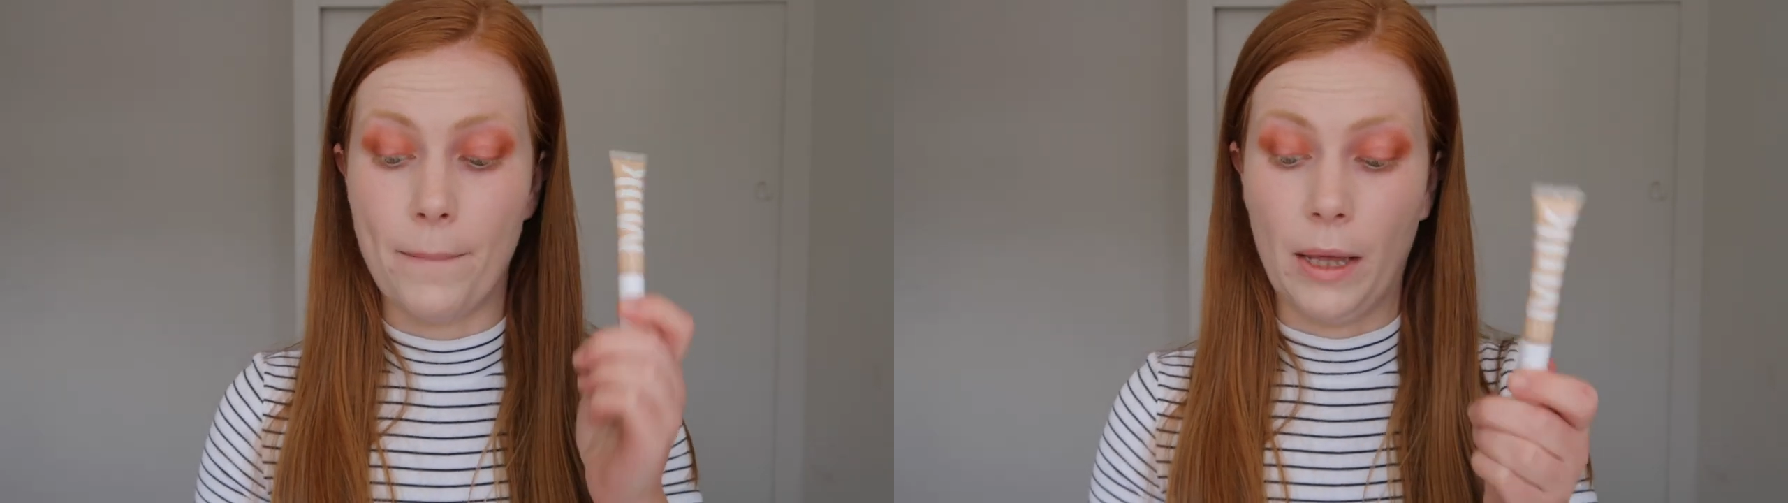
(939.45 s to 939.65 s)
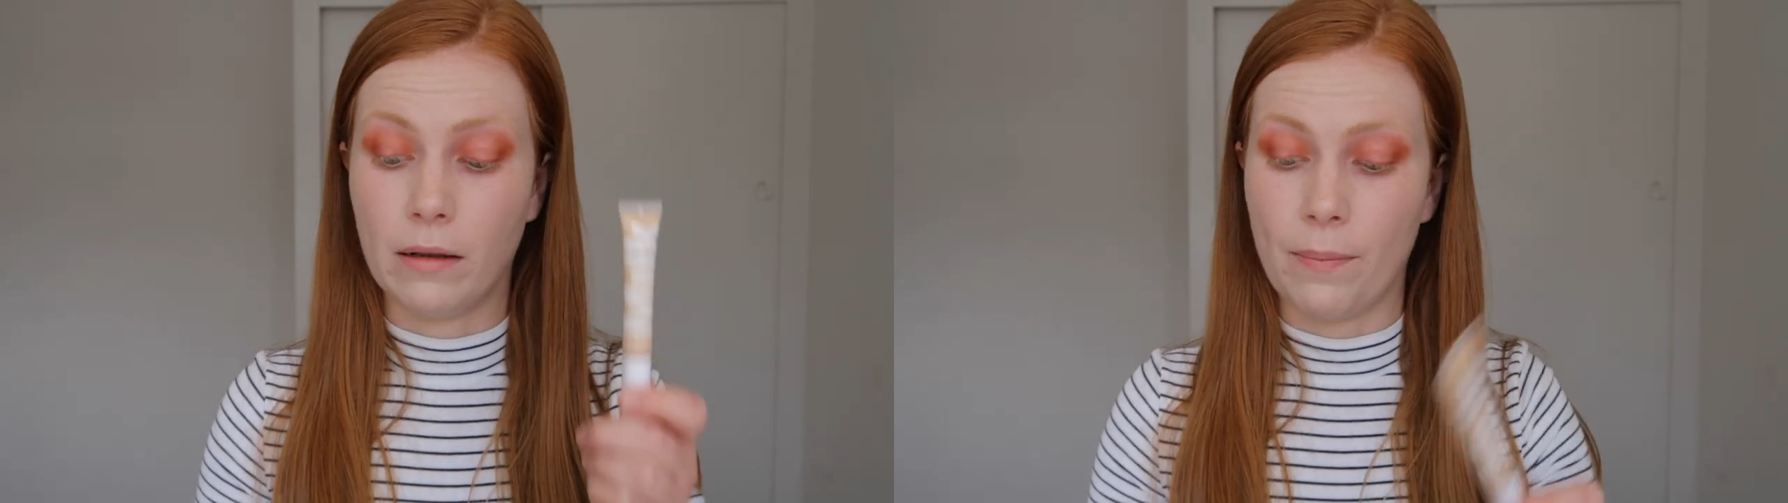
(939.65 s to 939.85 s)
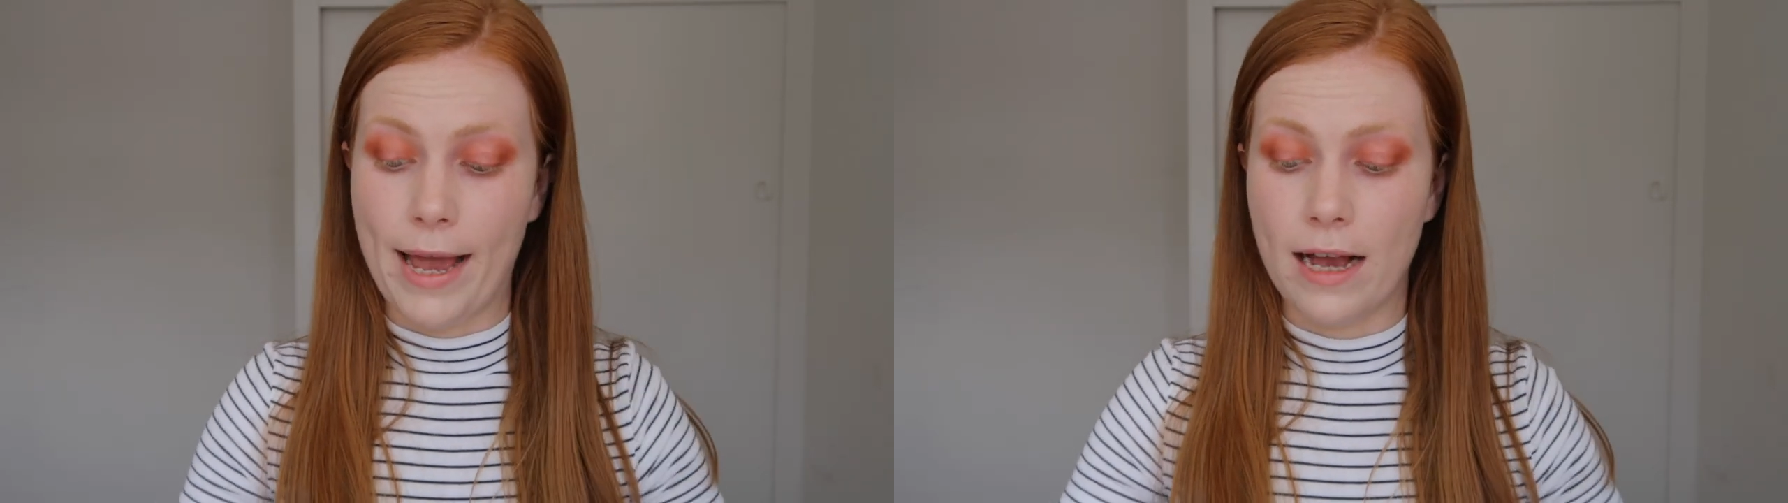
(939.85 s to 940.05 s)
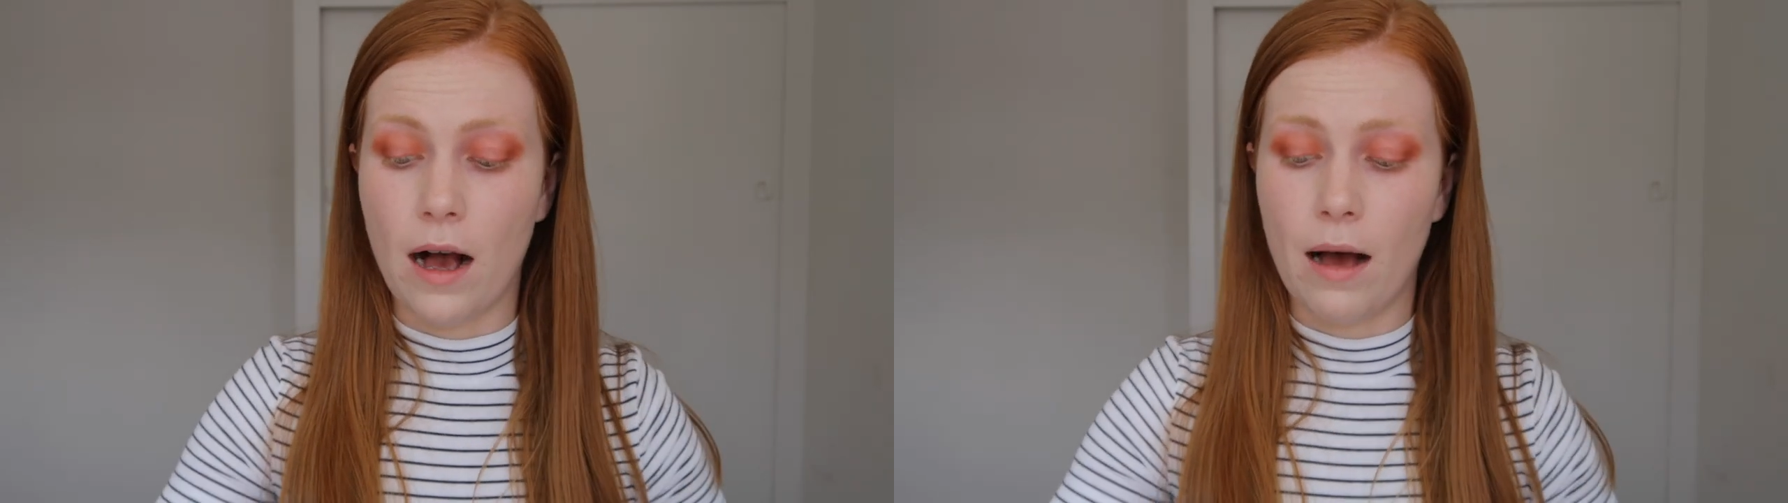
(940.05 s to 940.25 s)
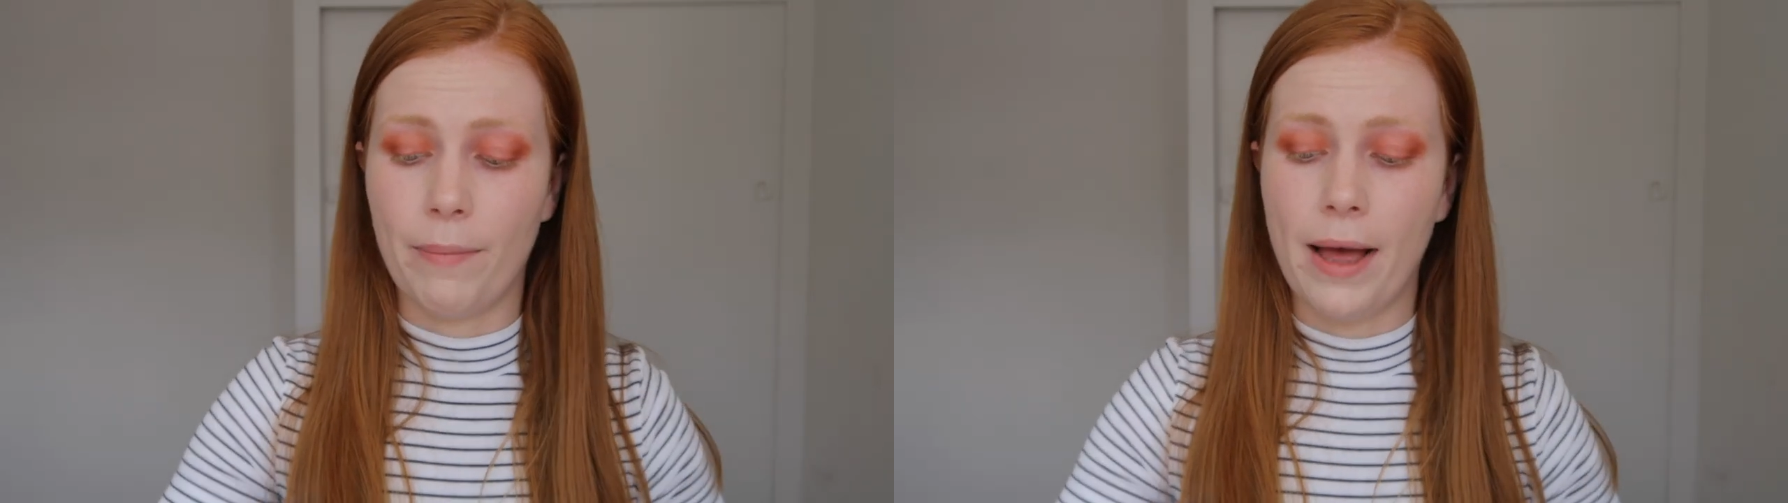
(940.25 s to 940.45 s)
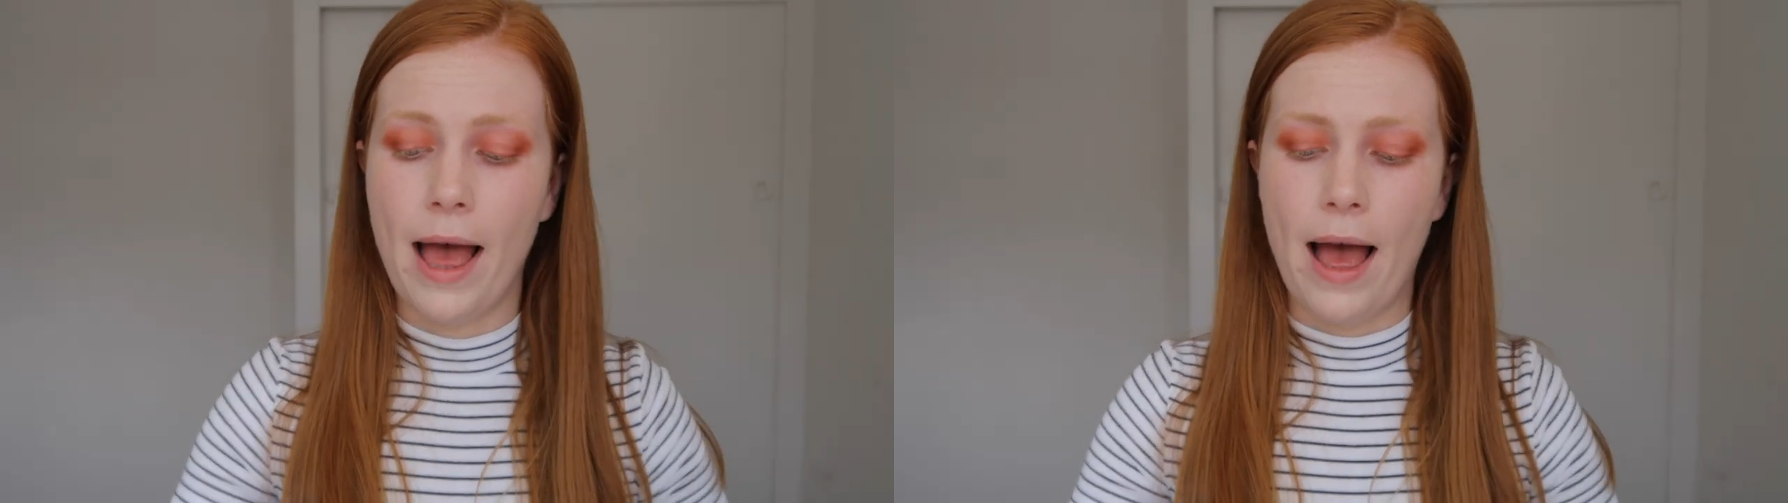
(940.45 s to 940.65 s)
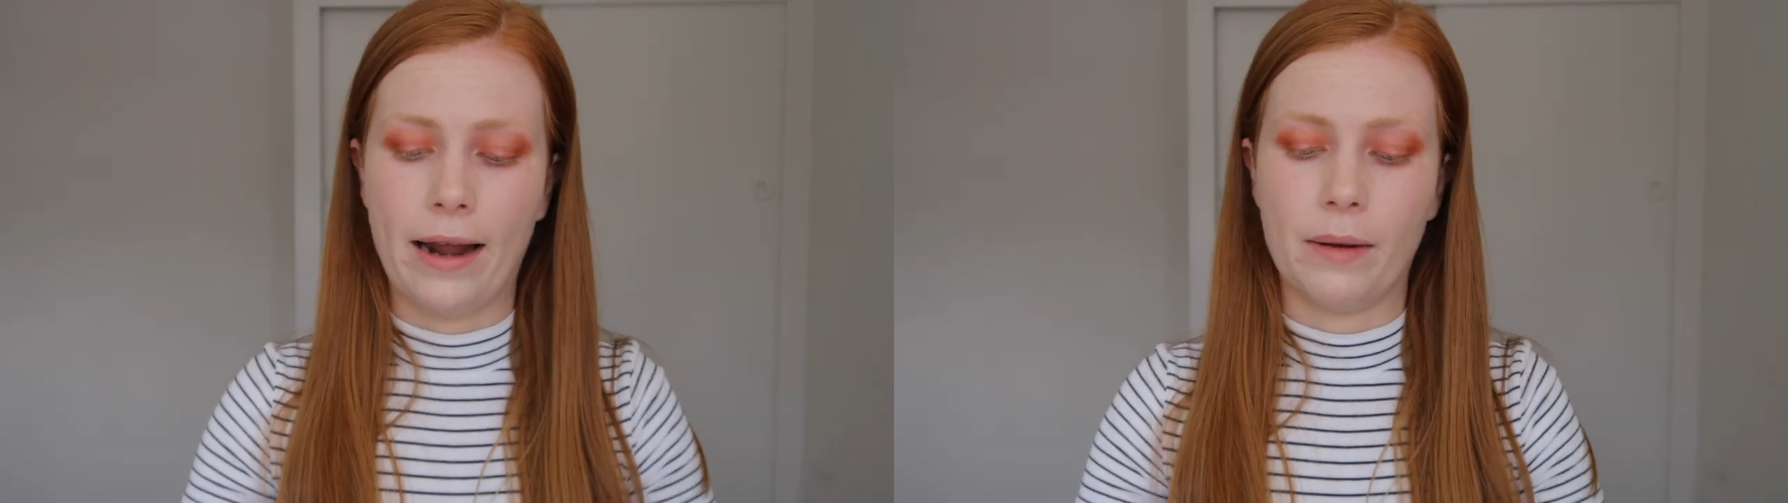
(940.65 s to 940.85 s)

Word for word: Milk Makeup and